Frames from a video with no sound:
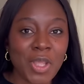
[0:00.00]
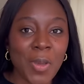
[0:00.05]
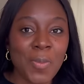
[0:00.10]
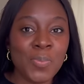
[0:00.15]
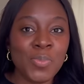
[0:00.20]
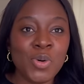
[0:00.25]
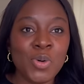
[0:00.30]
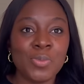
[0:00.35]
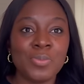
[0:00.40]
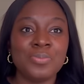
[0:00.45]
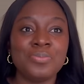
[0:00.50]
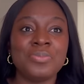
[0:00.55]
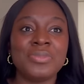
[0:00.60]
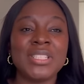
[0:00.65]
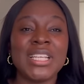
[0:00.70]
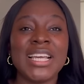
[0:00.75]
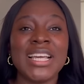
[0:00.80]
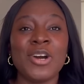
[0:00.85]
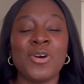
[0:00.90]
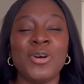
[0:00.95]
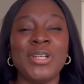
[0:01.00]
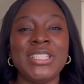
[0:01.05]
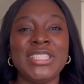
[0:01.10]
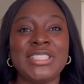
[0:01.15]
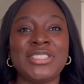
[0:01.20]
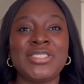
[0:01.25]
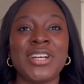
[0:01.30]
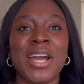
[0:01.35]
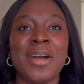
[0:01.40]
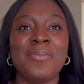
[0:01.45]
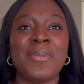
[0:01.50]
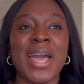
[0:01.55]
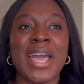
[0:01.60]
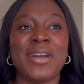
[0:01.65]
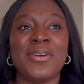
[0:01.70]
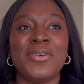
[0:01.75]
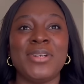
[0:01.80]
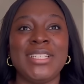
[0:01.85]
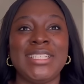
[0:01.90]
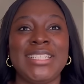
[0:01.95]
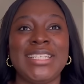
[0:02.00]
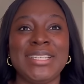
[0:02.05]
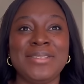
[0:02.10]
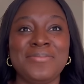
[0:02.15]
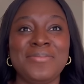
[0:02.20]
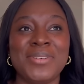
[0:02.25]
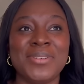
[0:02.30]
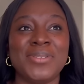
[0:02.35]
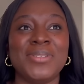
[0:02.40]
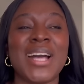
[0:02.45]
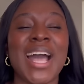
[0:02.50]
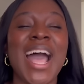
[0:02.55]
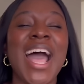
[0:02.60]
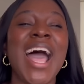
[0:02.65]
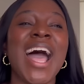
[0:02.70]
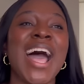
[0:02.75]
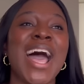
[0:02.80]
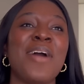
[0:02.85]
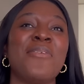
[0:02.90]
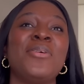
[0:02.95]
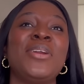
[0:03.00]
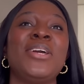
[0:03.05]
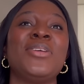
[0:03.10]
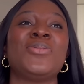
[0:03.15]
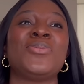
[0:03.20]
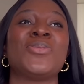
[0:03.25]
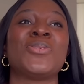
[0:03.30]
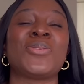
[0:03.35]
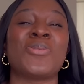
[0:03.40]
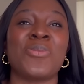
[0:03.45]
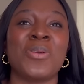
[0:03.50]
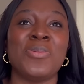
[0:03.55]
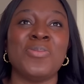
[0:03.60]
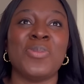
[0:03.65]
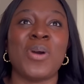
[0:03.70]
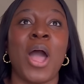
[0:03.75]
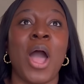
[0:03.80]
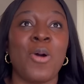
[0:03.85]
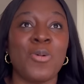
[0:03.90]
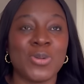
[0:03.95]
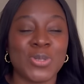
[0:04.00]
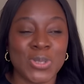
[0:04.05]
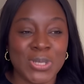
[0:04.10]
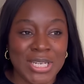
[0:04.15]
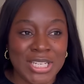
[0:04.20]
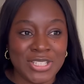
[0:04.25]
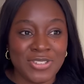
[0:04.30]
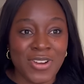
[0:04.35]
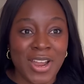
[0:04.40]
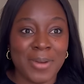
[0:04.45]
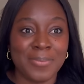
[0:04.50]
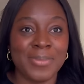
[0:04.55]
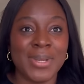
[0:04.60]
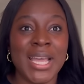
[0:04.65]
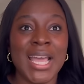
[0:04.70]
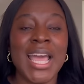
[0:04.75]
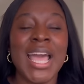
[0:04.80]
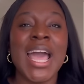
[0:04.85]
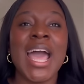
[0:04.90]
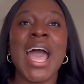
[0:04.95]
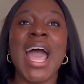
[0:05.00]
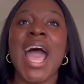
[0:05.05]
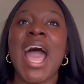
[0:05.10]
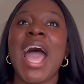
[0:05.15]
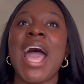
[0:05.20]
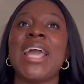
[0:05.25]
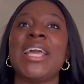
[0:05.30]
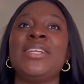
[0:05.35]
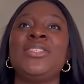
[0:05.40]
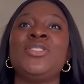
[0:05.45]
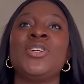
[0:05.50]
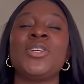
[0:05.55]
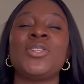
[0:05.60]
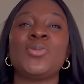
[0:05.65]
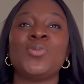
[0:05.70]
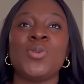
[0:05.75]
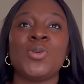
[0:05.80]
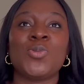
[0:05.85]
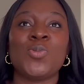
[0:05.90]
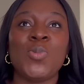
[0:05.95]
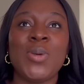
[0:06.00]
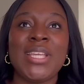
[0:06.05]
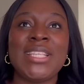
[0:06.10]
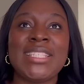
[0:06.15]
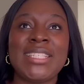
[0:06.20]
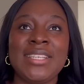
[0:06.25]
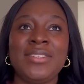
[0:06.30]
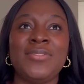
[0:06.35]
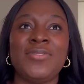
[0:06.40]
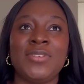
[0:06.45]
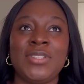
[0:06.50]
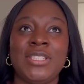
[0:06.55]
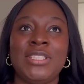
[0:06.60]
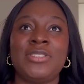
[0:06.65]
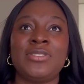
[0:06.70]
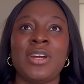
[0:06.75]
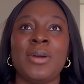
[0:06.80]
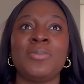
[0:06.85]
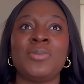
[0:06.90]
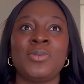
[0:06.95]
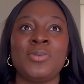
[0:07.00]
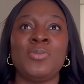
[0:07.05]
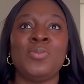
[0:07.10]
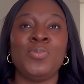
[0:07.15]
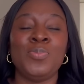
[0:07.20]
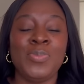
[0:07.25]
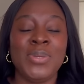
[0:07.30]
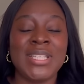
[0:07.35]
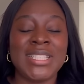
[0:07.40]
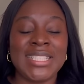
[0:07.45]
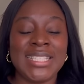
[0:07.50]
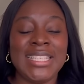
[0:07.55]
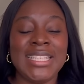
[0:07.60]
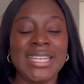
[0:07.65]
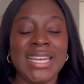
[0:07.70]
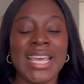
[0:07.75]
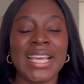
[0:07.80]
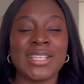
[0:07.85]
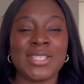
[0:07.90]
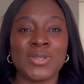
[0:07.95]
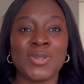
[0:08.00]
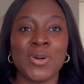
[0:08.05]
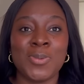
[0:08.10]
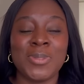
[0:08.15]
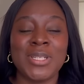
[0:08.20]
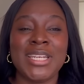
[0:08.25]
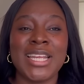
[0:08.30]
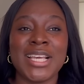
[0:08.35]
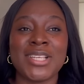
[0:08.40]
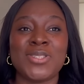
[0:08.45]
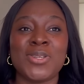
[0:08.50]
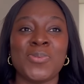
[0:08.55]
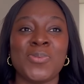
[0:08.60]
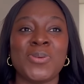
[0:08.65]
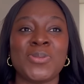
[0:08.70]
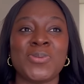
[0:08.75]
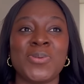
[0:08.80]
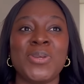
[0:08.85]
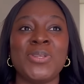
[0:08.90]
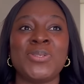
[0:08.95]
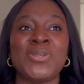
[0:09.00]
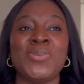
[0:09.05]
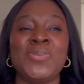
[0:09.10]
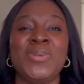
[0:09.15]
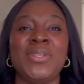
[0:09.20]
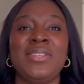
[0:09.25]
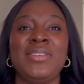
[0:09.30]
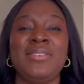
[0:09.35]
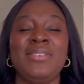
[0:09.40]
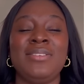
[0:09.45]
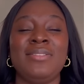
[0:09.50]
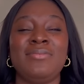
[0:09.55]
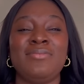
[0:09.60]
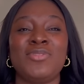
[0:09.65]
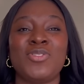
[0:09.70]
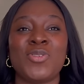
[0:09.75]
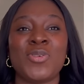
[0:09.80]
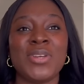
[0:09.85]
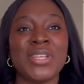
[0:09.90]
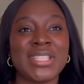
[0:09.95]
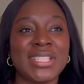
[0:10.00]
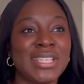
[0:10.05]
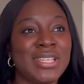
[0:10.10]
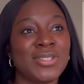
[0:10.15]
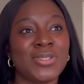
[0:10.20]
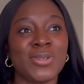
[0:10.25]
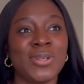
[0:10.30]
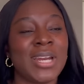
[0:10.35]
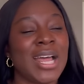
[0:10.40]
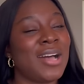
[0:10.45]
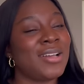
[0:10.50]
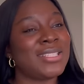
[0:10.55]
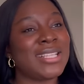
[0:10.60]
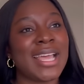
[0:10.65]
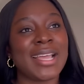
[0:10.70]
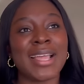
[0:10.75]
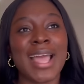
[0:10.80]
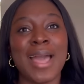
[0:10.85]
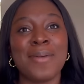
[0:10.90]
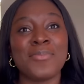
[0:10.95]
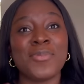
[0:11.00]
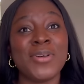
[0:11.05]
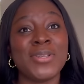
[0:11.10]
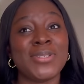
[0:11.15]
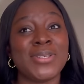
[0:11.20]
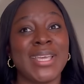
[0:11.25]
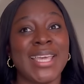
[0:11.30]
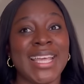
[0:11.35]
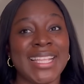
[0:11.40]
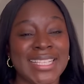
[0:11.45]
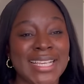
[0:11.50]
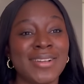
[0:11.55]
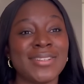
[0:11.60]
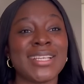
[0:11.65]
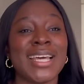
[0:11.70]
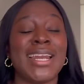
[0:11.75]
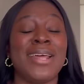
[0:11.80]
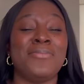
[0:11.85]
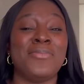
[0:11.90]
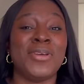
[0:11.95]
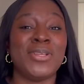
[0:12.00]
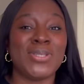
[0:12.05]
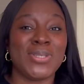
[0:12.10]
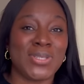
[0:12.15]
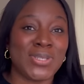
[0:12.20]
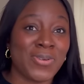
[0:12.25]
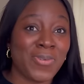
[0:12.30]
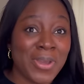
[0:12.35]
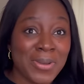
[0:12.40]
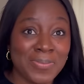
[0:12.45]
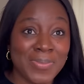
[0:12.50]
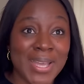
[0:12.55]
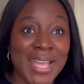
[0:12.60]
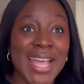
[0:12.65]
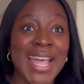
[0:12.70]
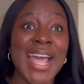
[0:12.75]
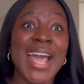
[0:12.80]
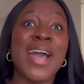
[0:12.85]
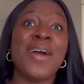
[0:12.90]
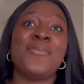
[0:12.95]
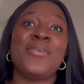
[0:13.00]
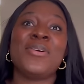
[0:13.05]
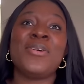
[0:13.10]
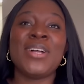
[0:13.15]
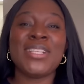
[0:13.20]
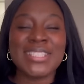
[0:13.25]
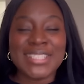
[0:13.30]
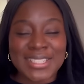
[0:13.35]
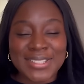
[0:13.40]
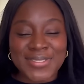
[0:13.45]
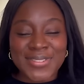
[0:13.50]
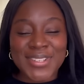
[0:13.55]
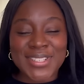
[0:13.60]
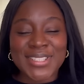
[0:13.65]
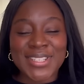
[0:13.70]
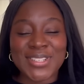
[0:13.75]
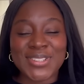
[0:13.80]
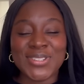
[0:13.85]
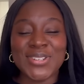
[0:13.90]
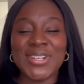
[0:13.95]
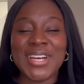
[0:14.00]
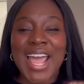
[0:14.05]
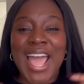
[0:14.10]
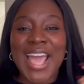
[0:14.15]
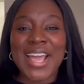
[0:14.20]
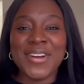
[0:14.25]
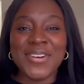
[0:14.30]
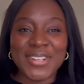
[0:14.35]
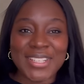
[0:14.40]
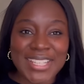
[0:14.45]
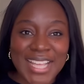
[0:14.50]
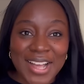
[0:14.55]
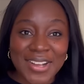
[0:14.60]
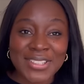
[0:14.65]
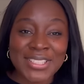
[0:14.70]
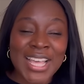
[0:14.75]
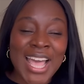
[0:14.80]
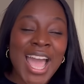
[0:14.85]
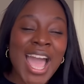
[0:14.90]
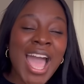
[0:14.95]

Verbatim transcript: Boom. On the tram, I got the email. Ah, I wanted to scream, but I was on the tram. I just was waiting for the tram to meet the next stop. The next stop was going to be the train station. I was like, I'm going to get out and I'm going to scream. We got to the train station. I got out.